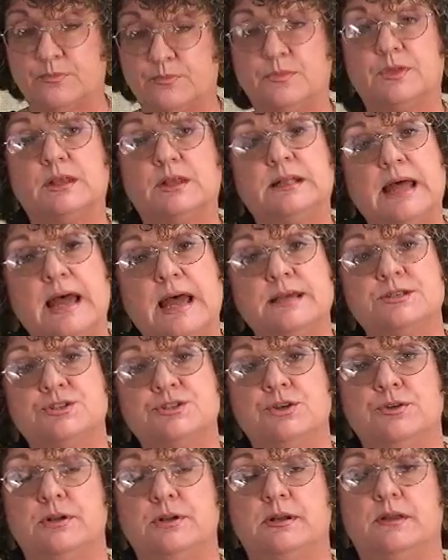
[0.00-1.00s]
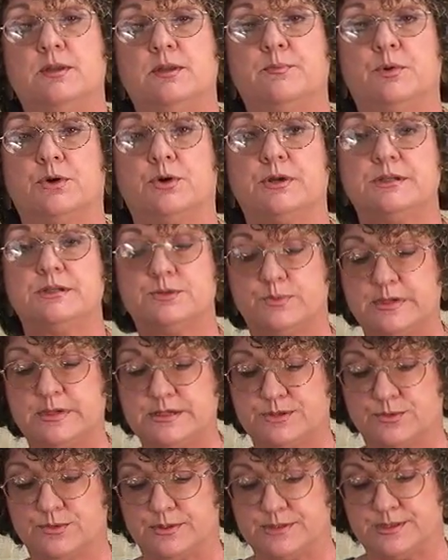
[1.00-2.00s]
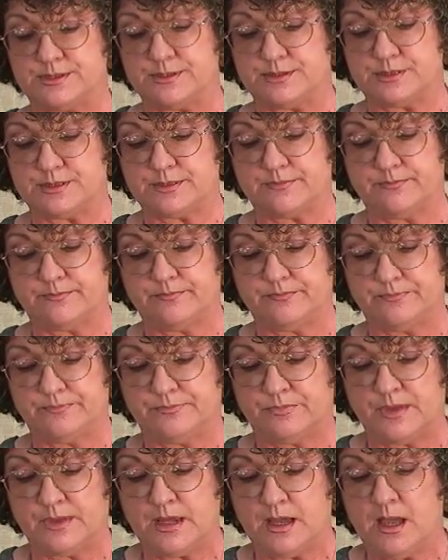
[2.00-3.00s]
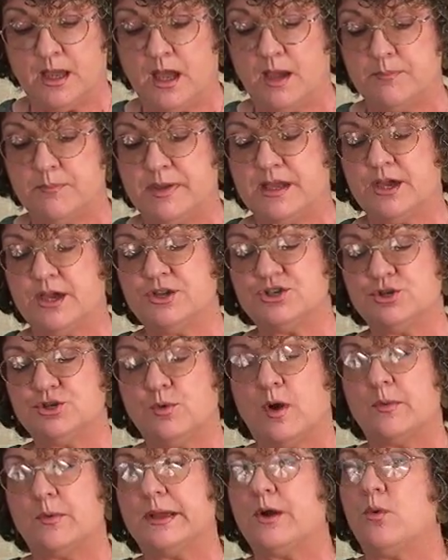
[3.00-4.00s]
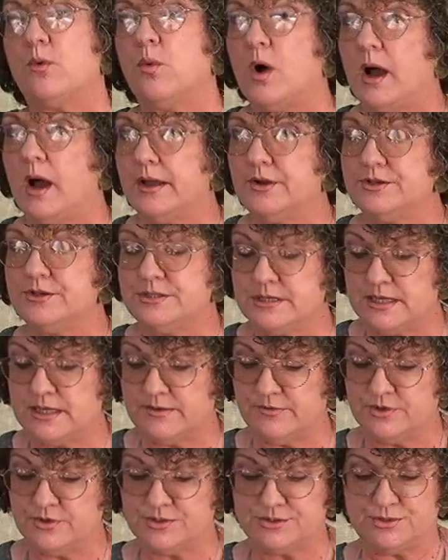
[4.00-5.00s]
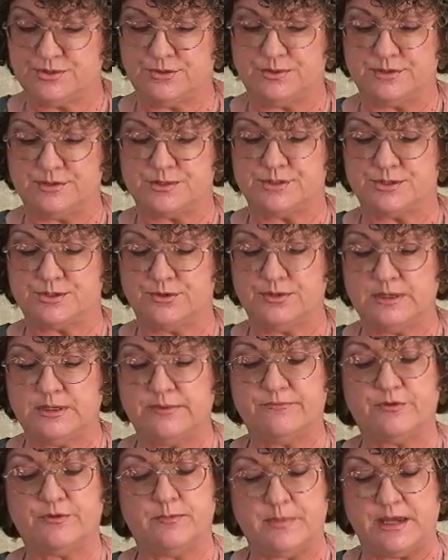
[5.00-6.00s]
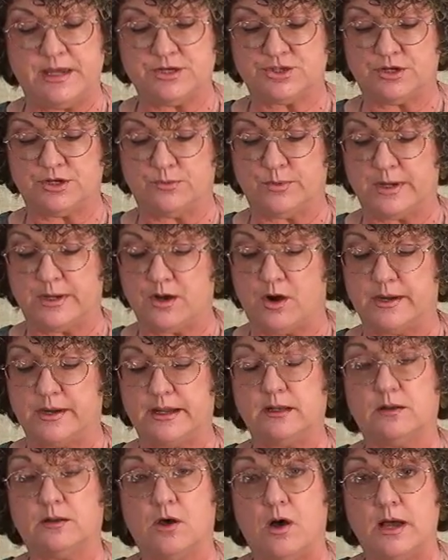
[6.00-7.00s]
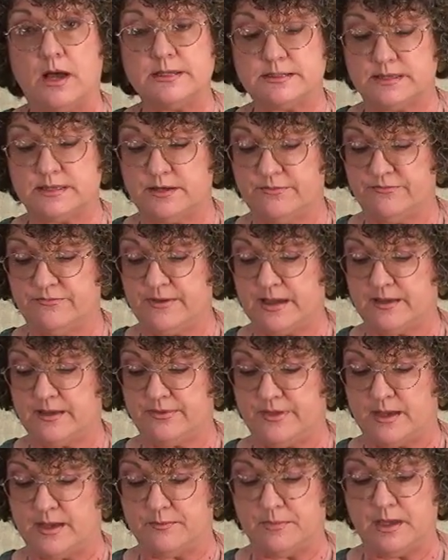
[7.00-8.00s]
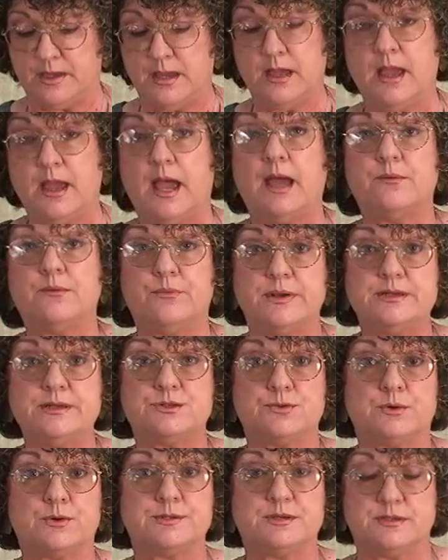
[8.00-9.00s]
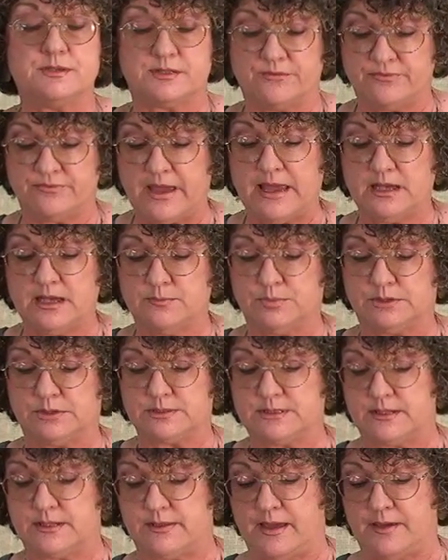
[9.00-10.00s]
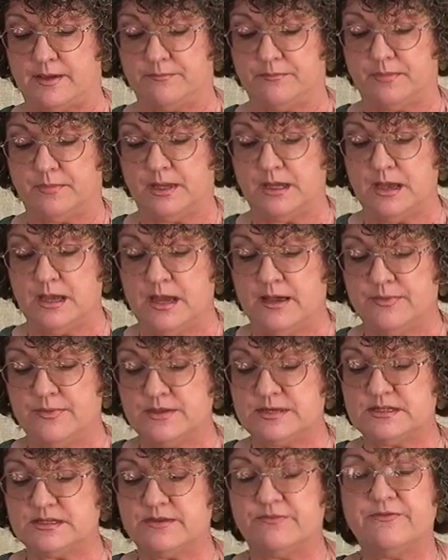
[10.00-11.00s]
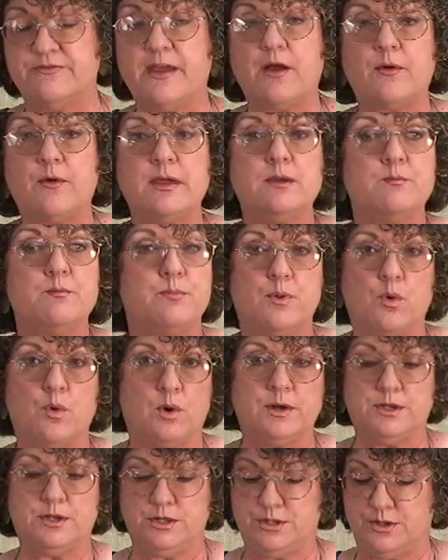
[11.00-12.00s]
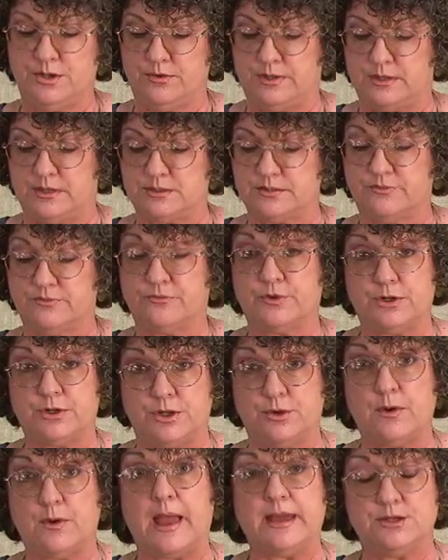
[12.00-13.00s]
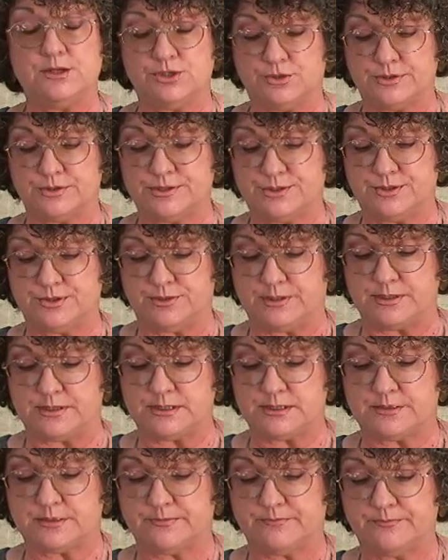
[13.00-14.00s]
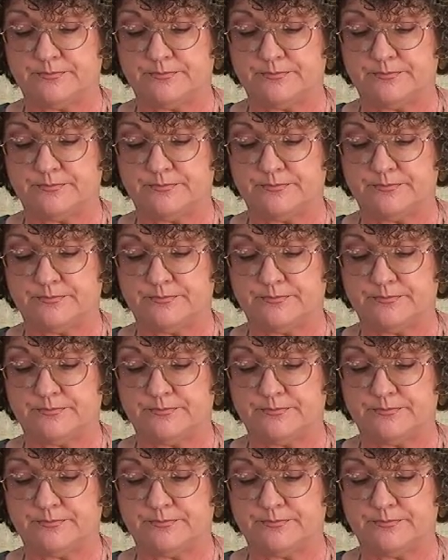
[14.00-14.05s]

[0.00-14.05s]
The last unit in the book is resources. Because you are required to give your students certain information regarding laws that affect them and resources available to them, this is a very important unit for you and your students.